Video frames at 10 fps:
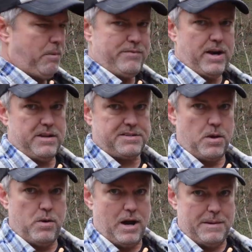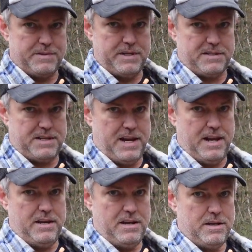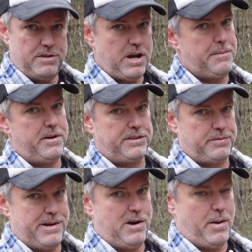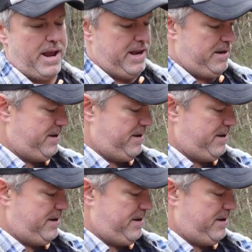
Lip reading: we've got a SOCOM 16 chambered in 308.